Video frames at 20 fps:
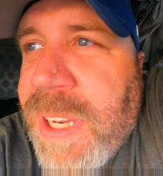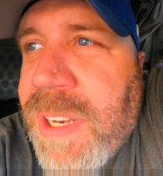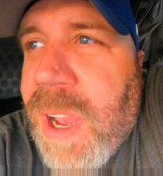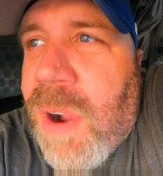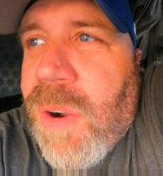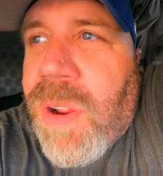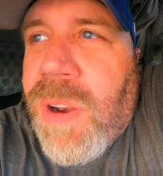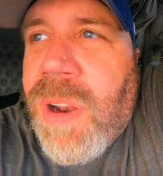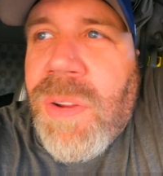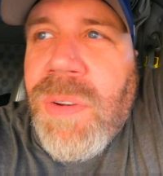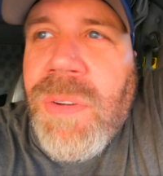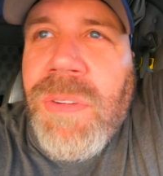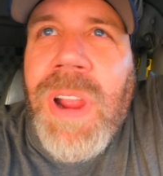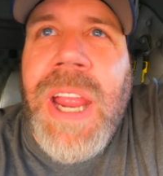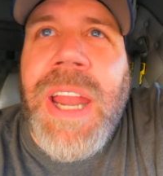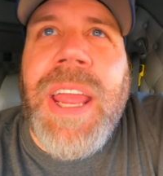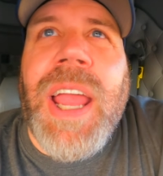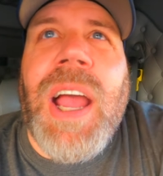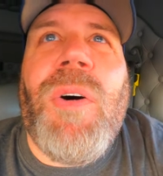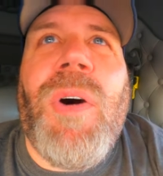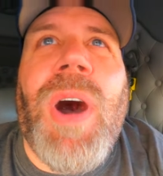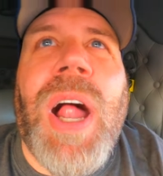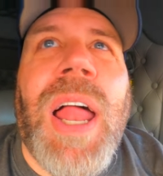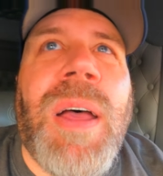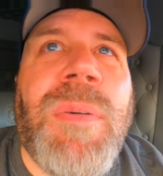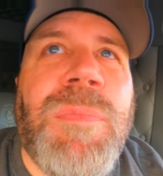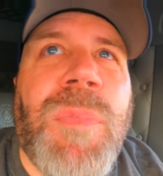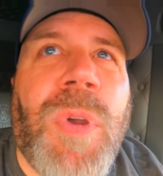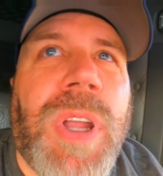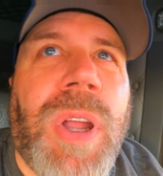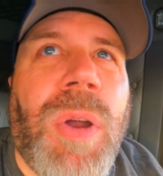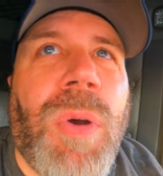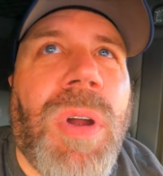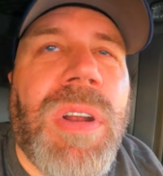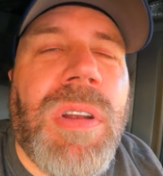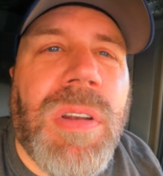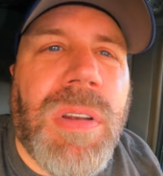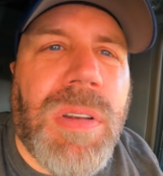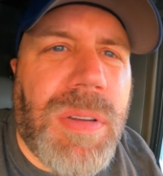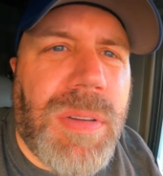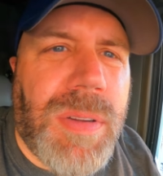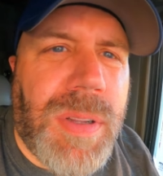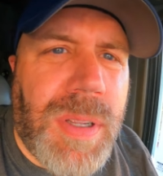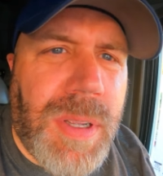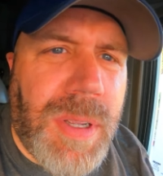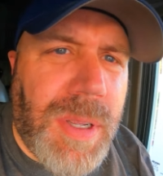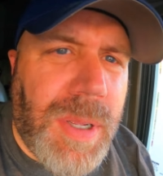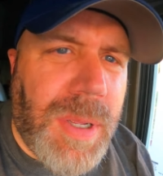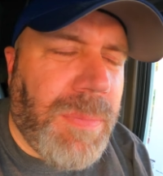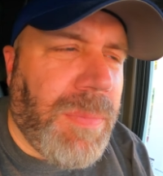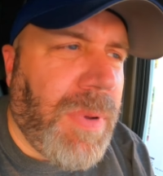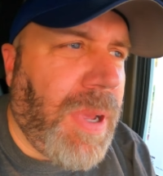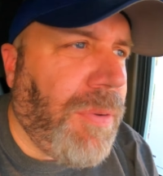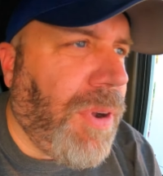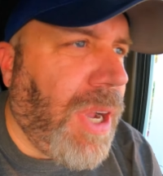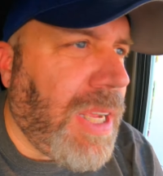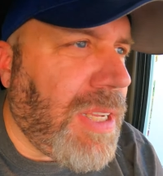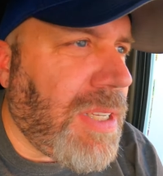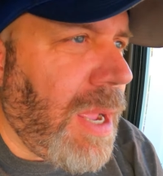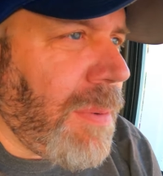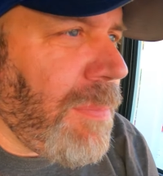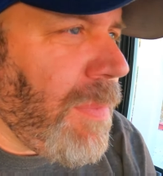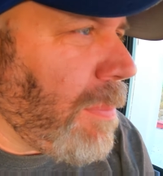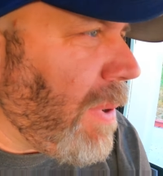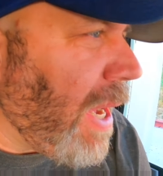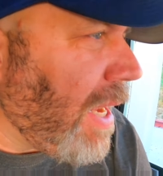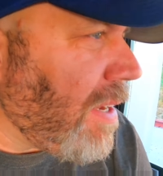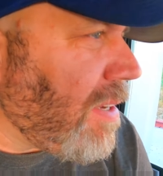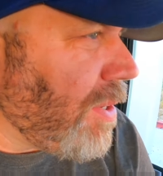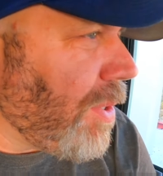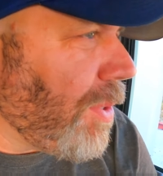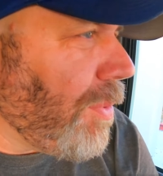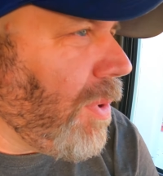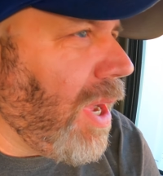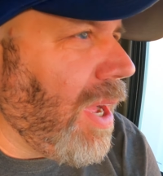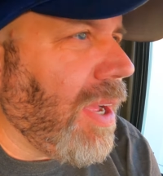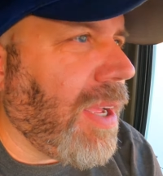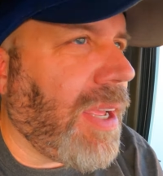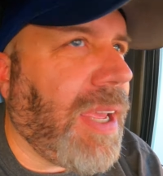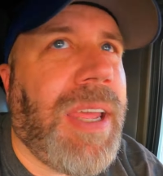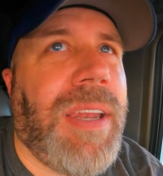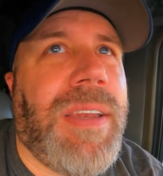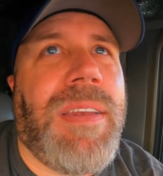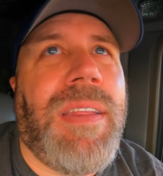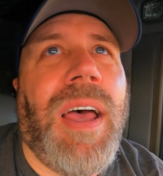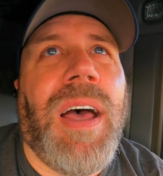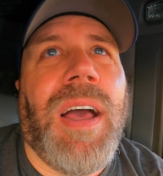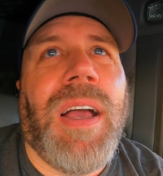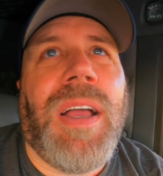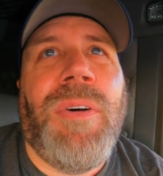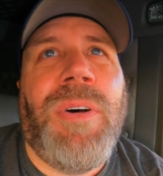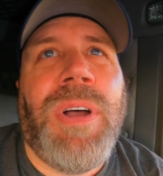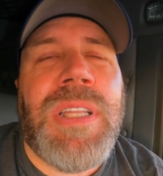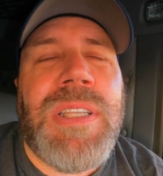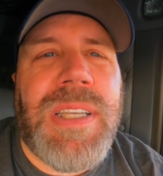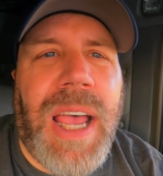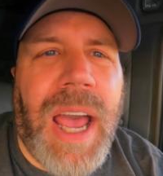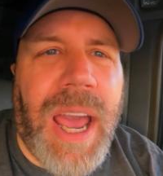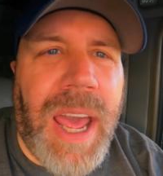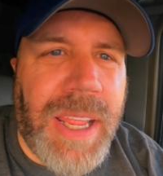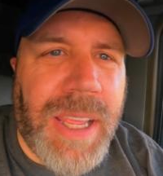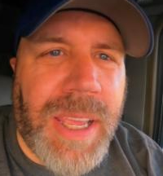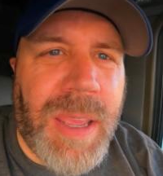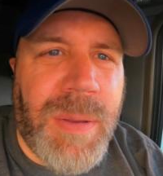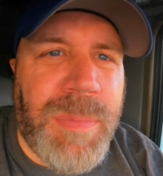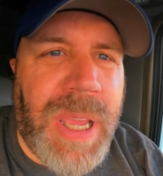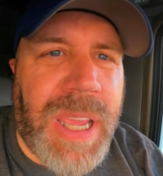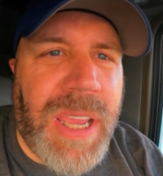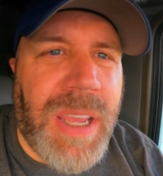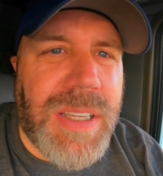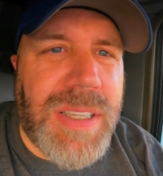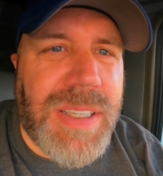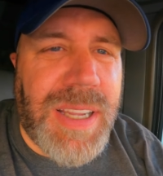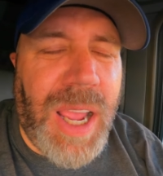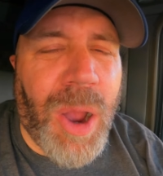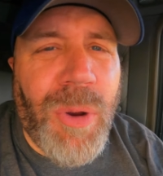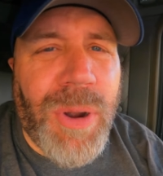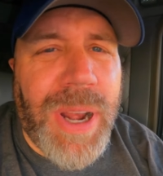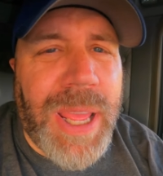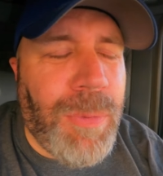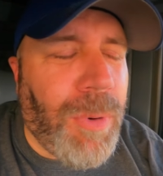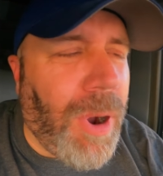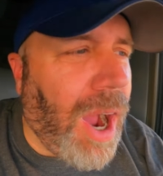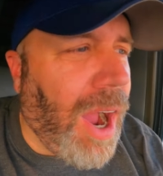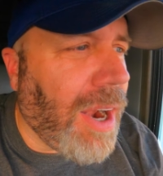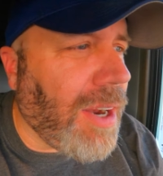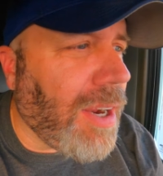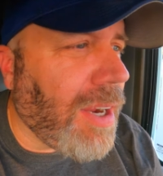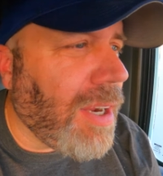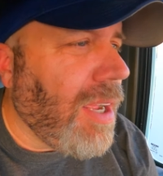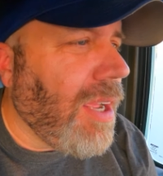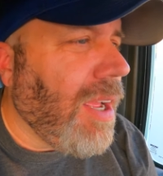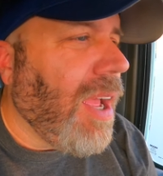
talking on the radio while I'm recording. Anyways, I'm about to go inside and get me a soda water.